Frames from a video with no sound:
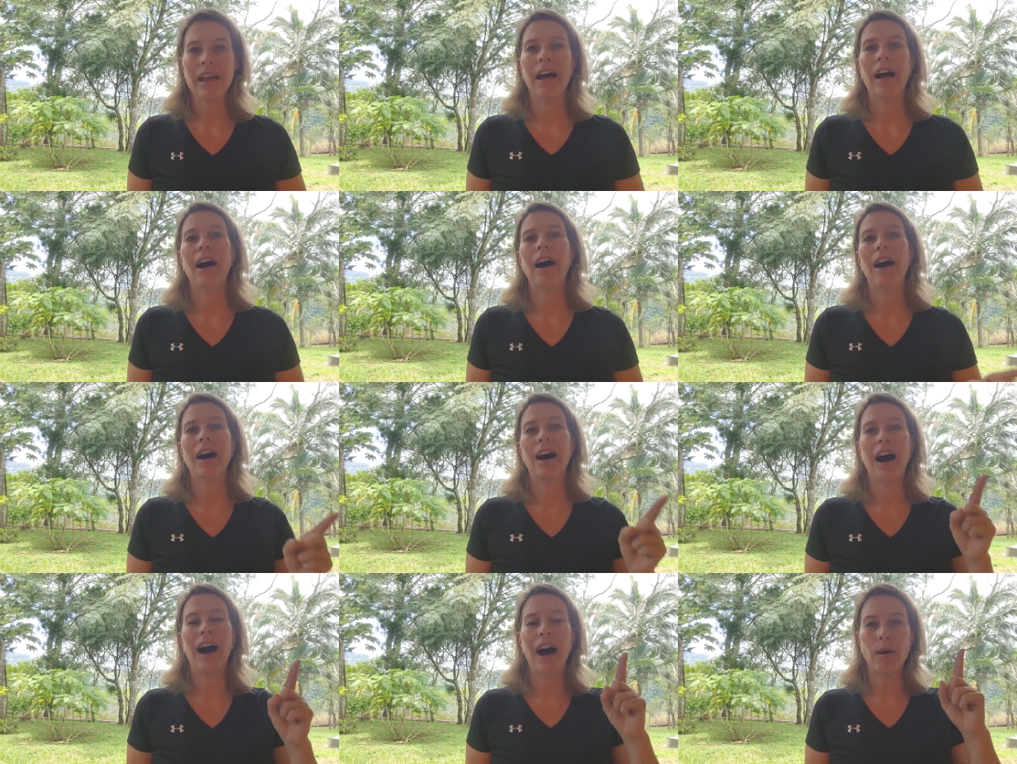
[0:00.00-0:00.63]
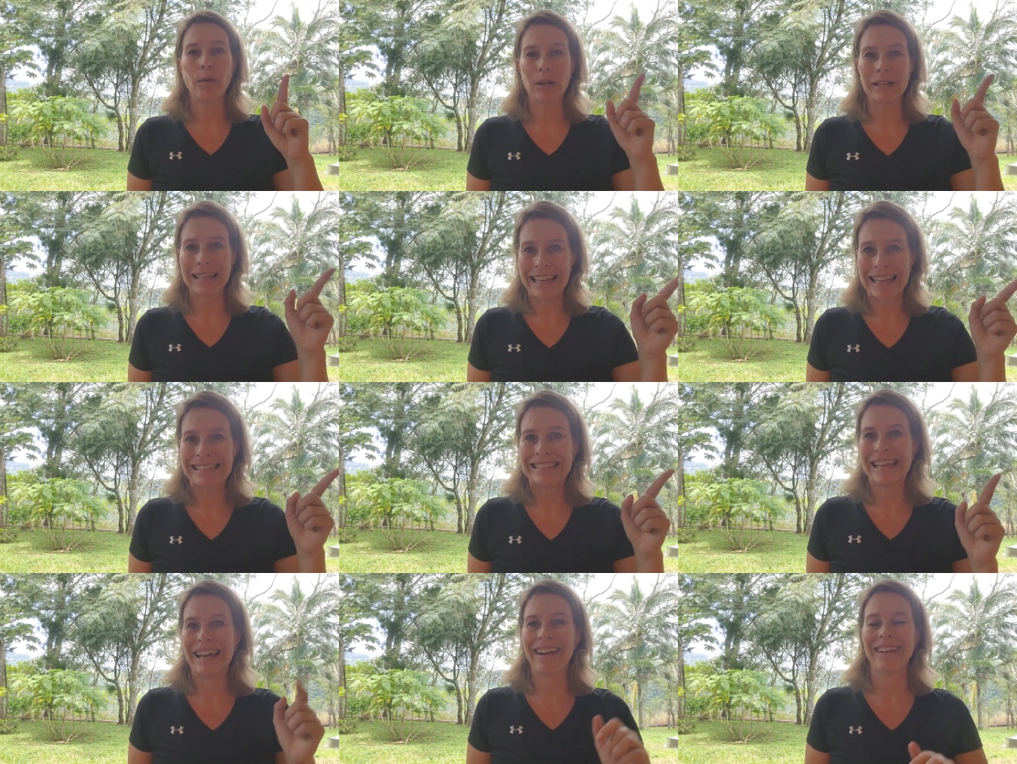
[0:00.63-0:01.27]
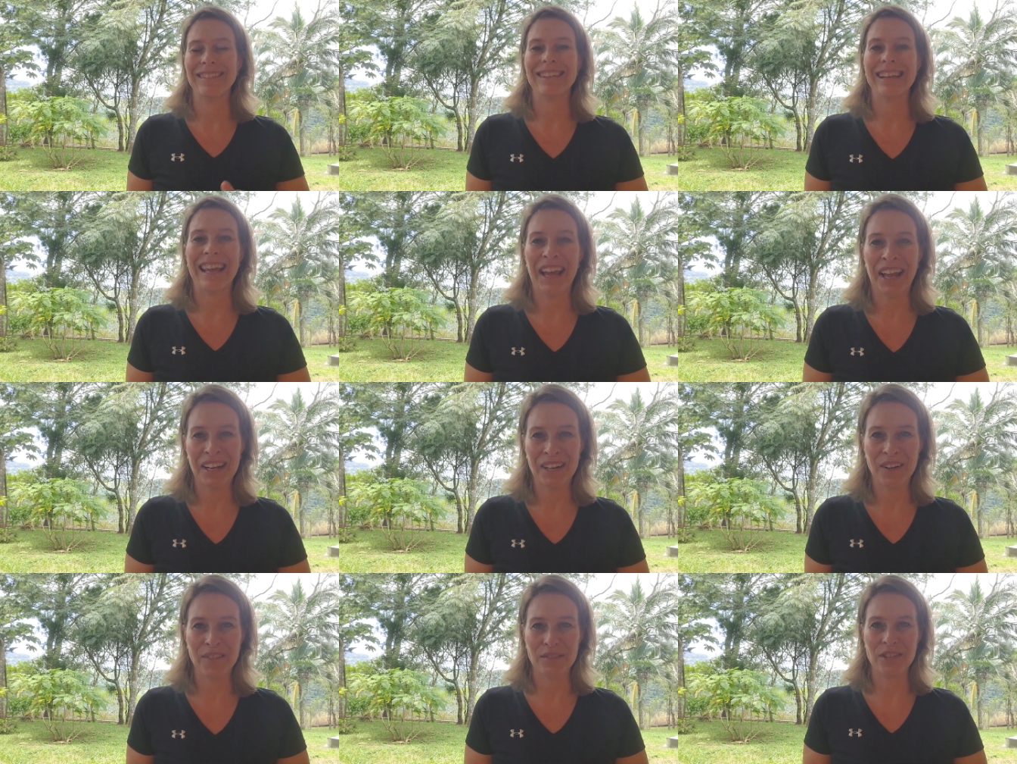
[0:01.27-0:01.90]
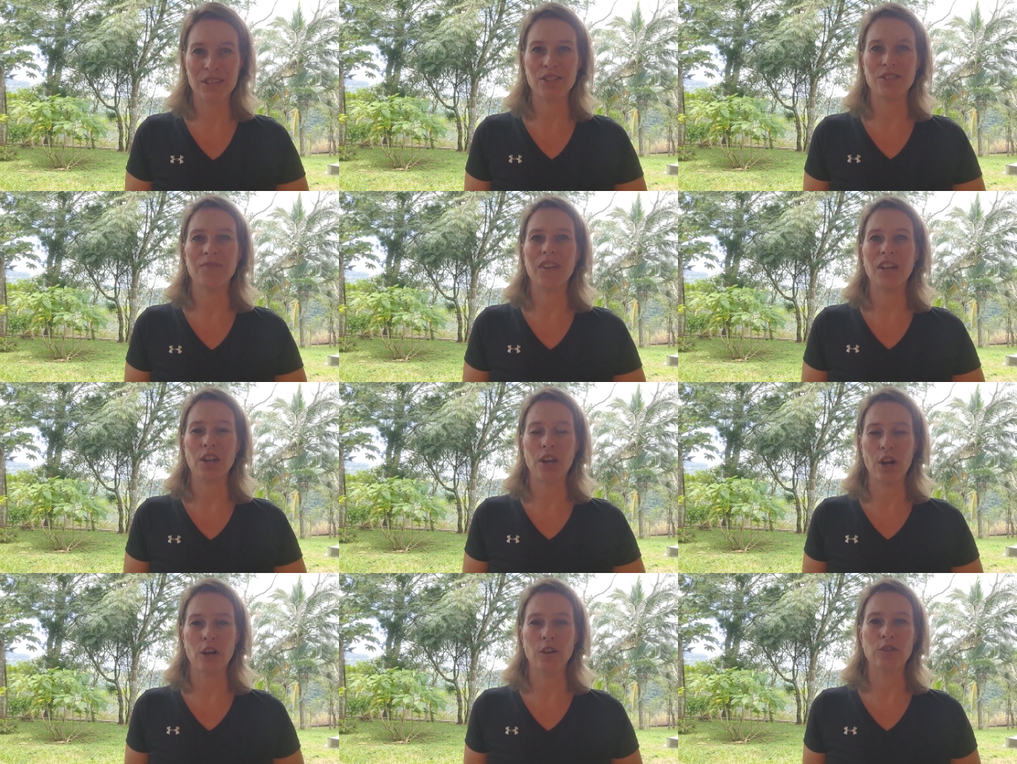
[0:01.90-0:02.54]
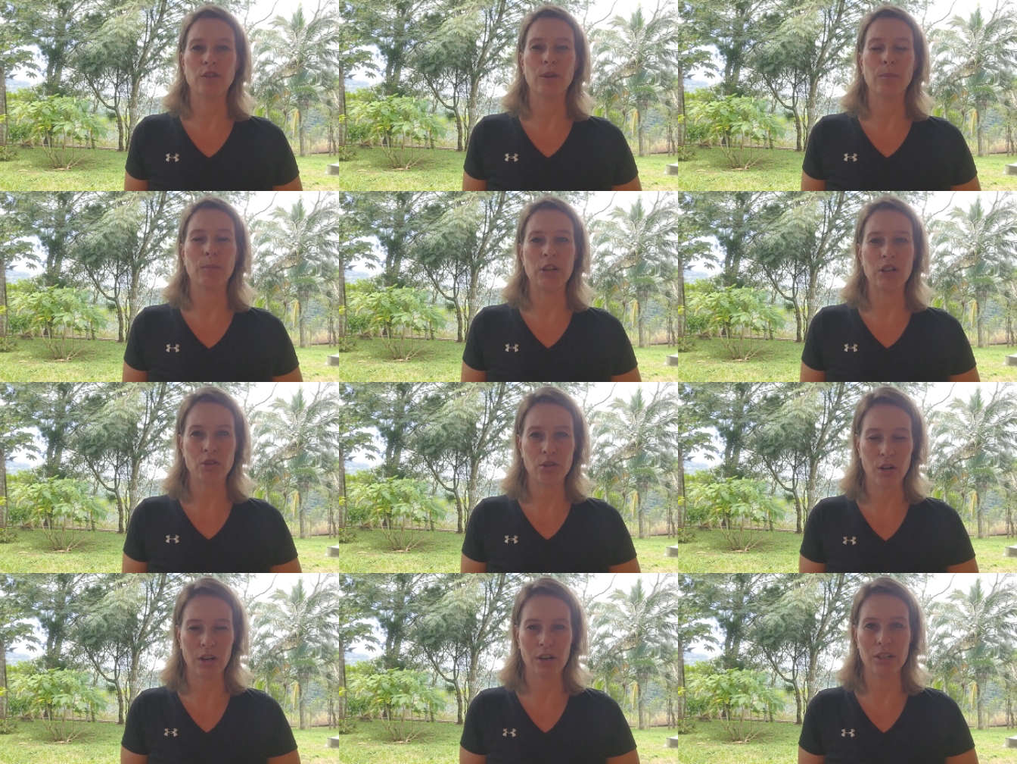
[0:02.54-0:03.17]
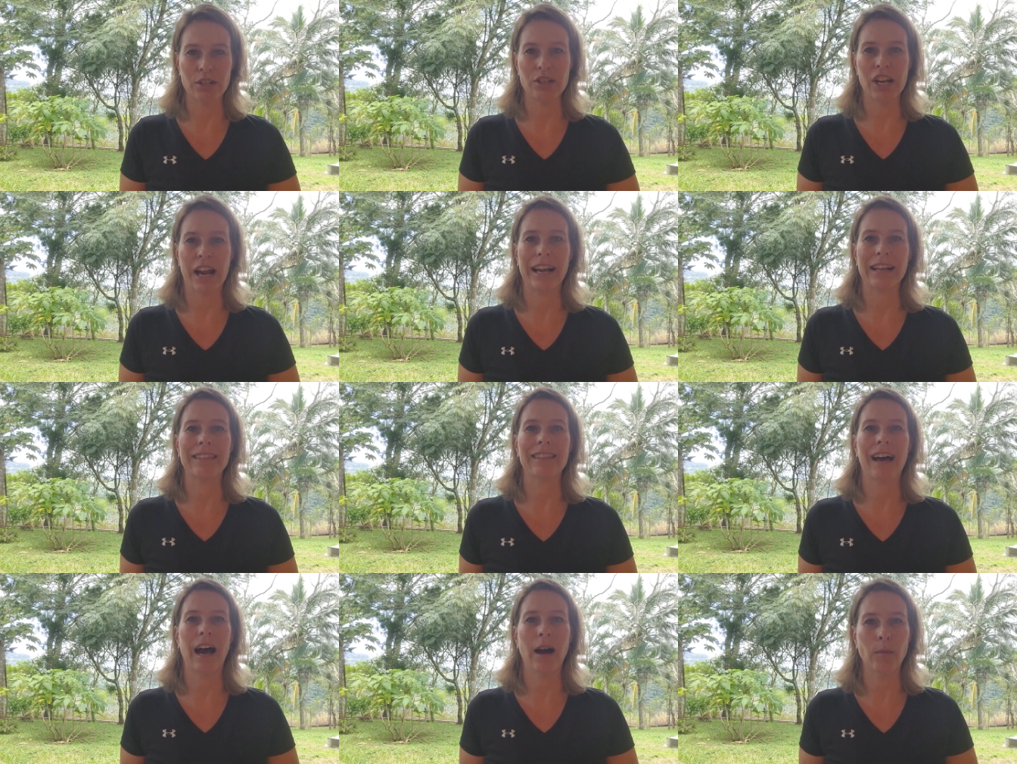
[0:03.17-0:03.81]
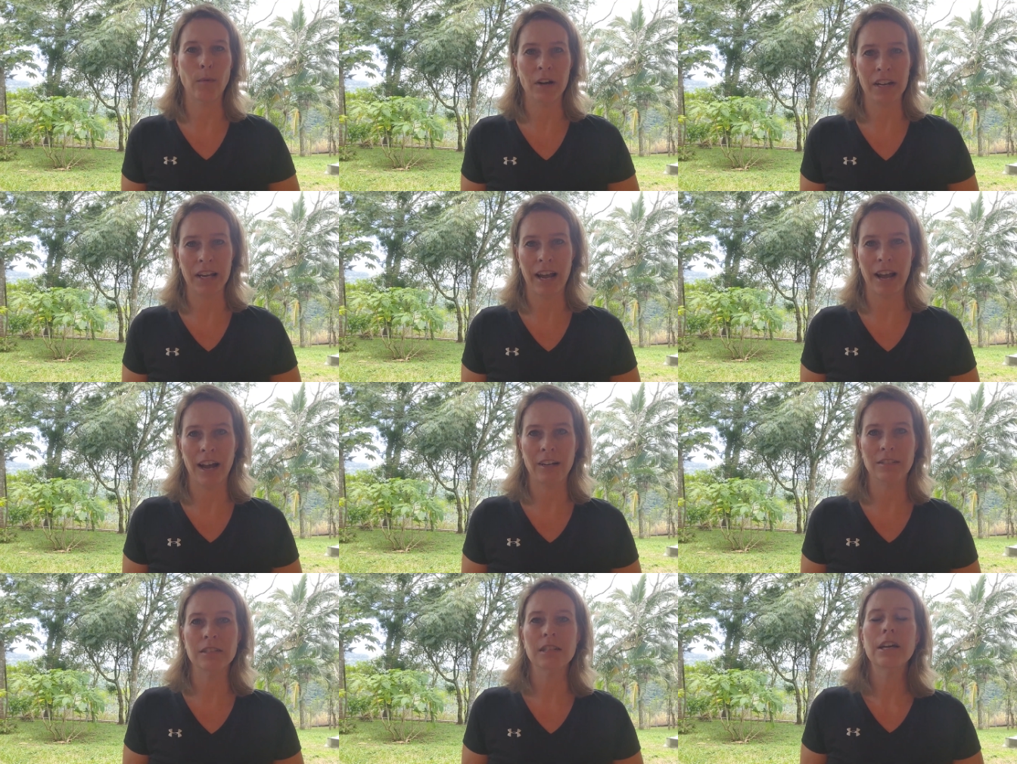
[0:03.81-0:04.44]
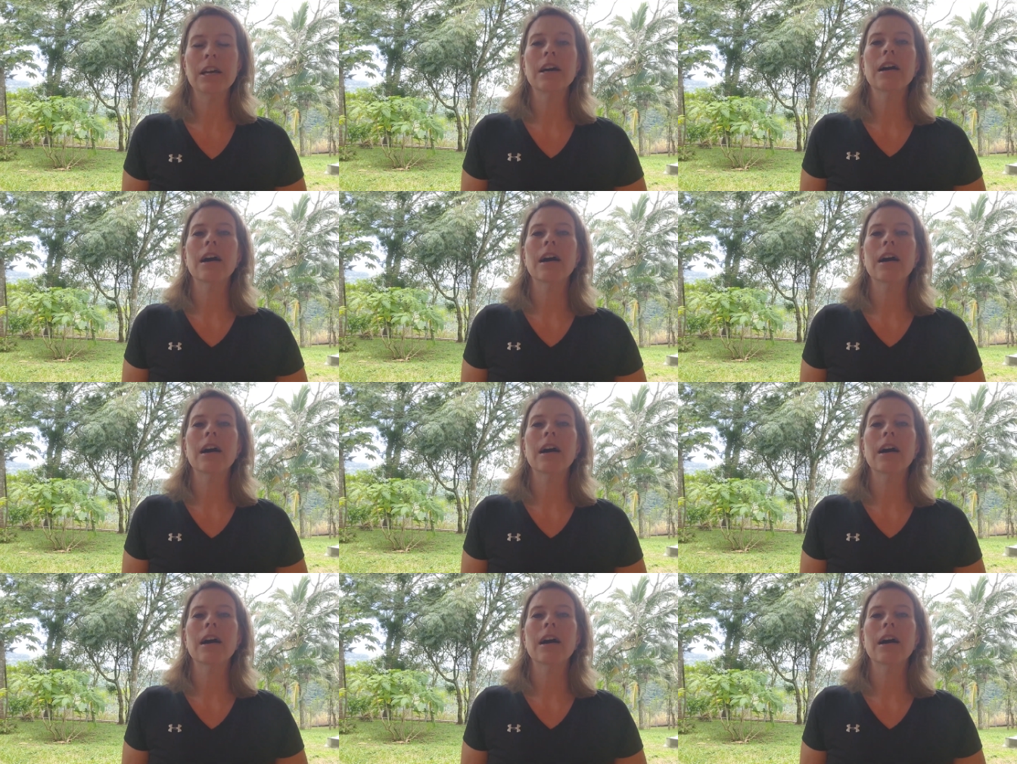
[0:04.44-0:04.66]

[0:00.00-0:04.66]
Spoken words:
I will link that at the end of this video, so be sure to check that one out.